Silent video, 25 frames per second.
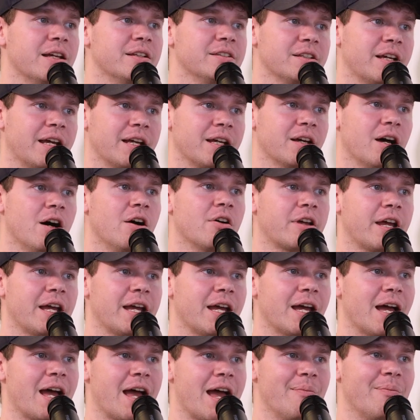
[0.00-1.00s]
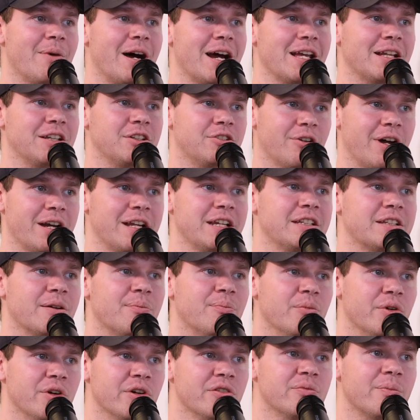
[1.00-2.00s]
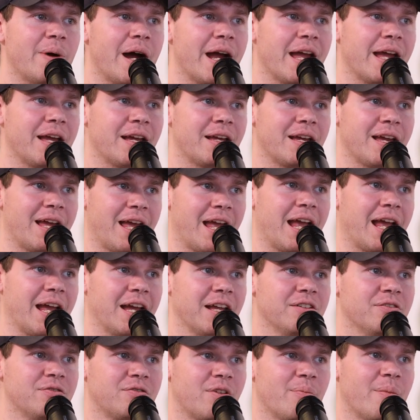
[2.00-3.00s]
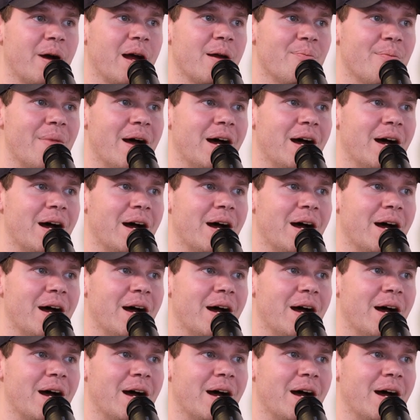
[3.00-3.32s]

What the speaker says: It's like, okay, do I need to move my hand from my